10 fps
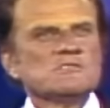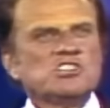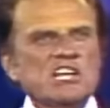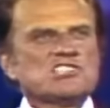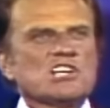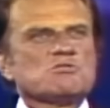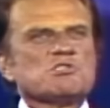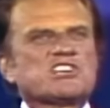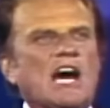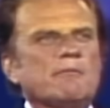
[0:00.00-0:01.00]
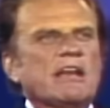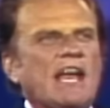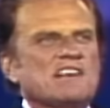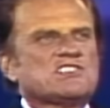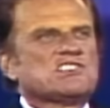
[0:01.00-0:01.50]
Jesus was
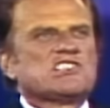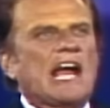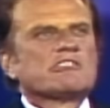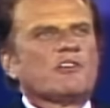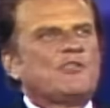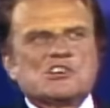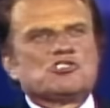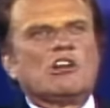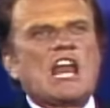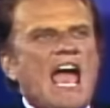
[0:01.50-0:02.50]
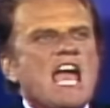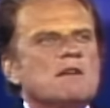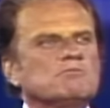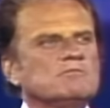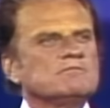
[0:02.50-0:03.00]
coming as the sacrificial
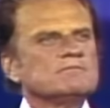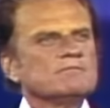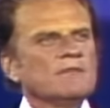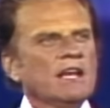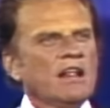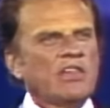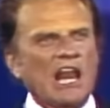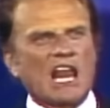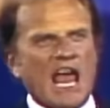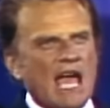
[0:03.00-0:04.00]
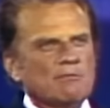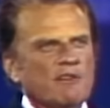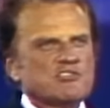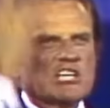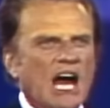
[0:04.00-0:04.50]
lamb, the Lamb
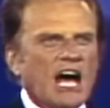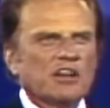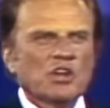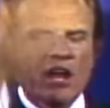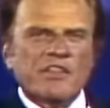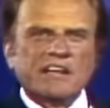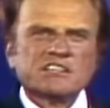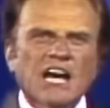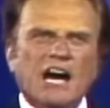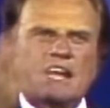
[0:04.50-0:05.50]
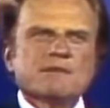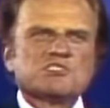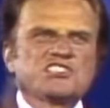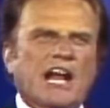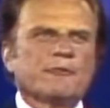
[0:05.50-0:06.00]
of God that God
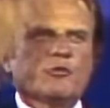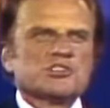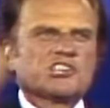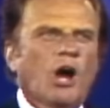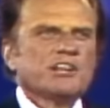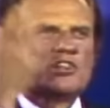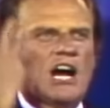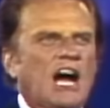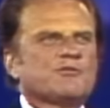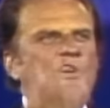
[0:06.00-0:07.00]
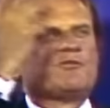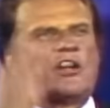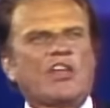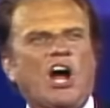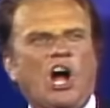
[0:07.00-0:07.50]
himself was going to offer for the